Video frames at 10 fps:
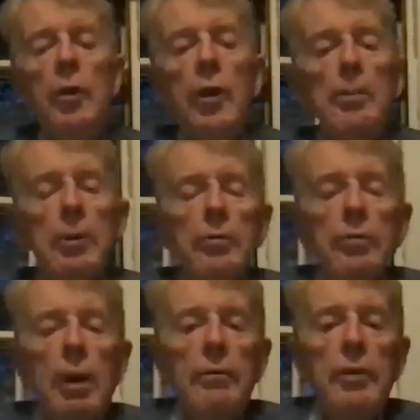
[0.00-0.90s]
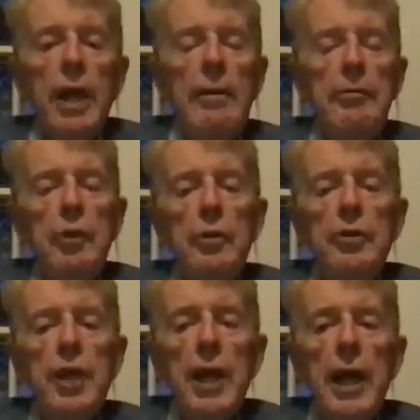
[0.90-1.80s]
there were a number of times
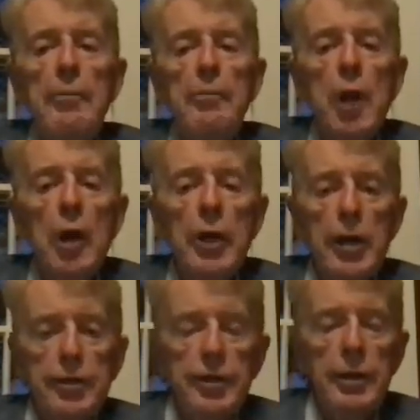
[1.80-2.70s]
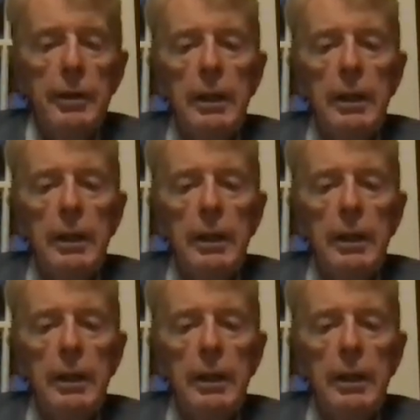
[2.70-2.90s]
when China had brownouts,